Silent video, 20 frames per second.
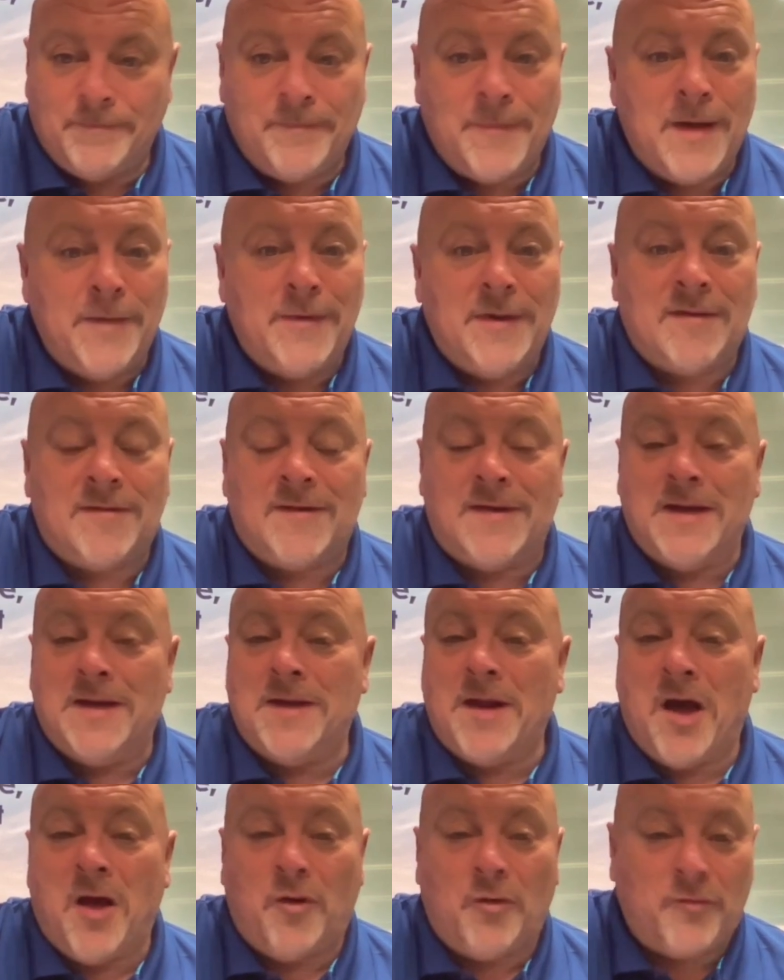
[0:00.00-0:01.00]
maybe it's
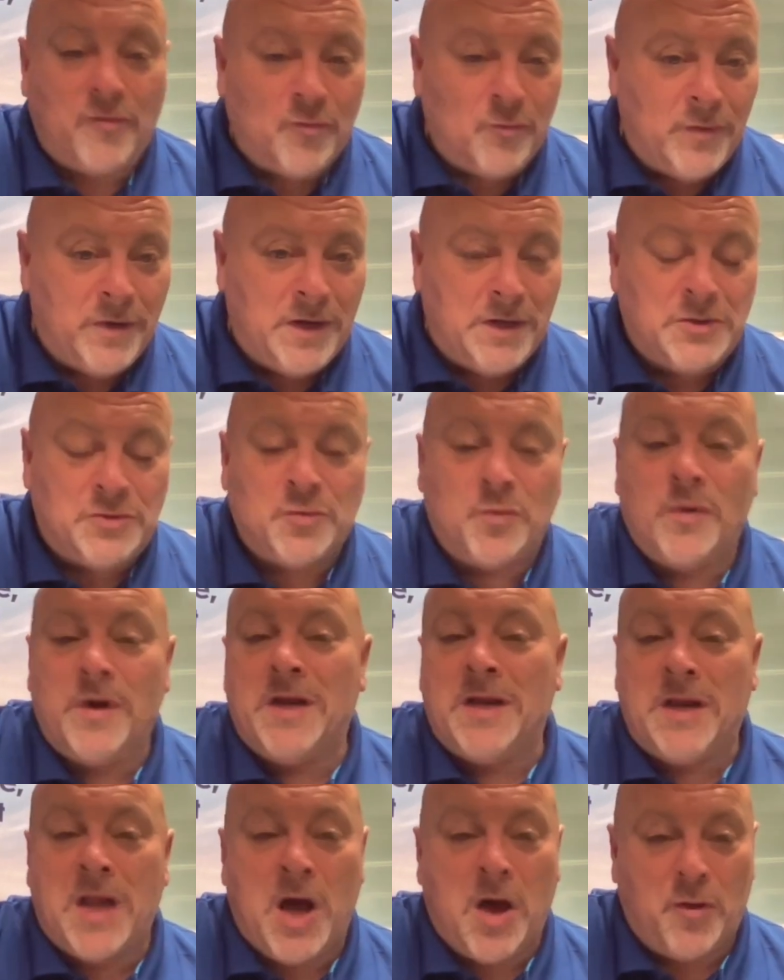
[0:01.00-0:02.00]
$10 a week,
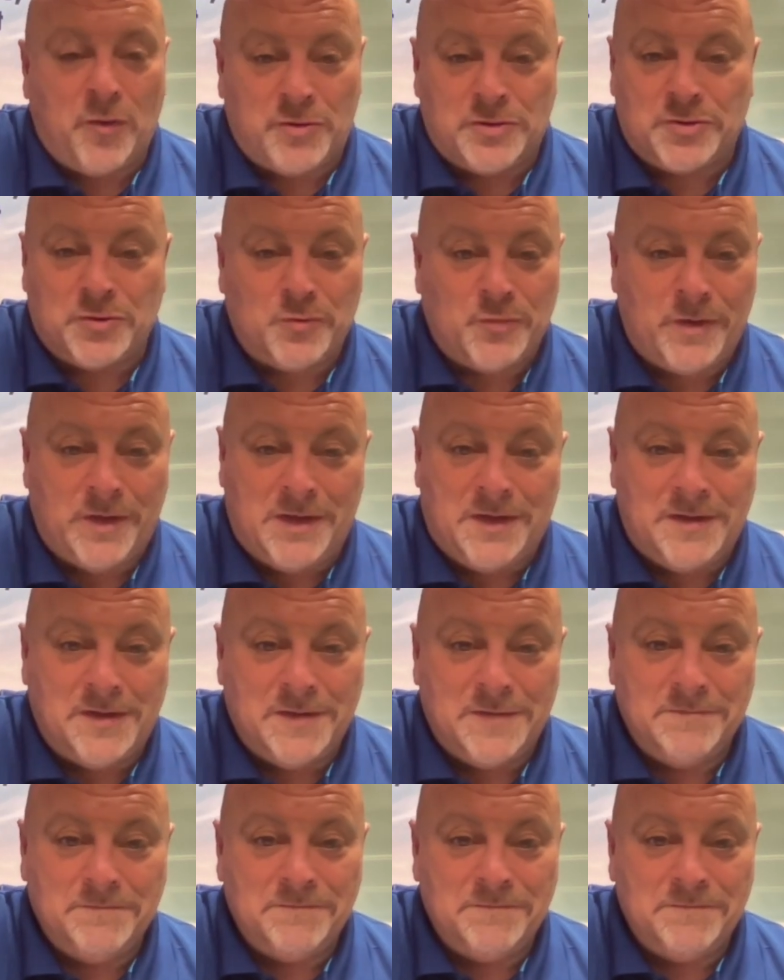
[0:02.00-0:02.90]
$20 a week.